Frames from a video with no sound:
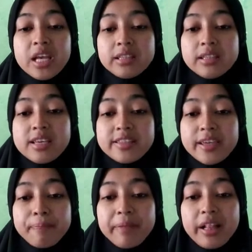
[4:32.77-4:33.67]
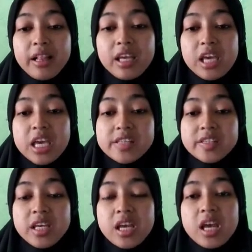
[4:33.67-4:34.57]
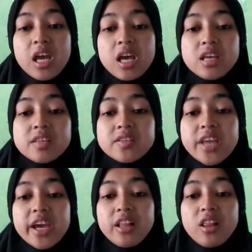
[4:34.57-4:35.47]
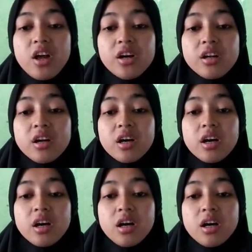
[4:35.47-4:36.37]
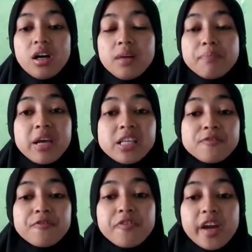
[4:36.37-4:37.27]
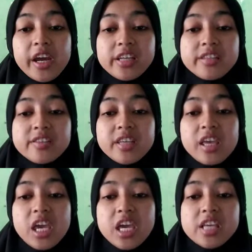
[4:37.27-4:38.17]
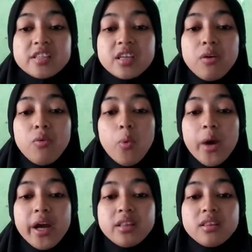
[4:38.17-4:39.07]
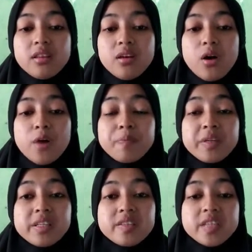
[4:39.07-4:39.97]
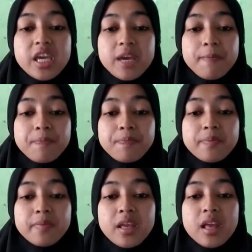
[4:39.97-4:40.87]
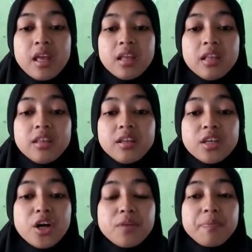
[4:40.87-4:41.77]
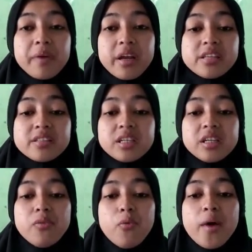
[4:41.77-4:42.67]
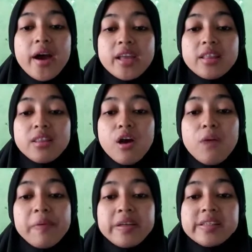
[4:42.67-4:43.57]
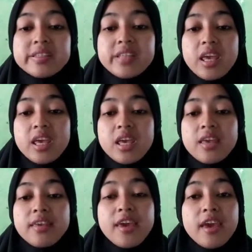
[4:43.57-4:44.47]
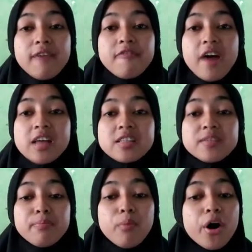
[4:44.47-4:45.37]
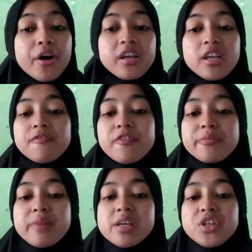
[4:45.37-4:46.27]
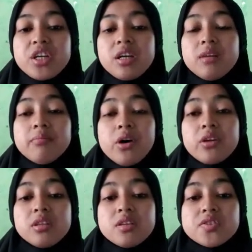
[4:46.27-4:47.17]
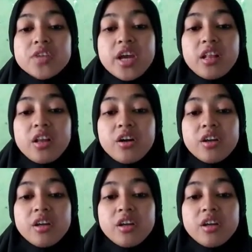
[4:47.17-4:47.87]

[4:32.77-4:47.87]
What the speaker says: The example is a sailor best friend is a wide open sea. The noun phrase a wide open sea gives us more information about the sailor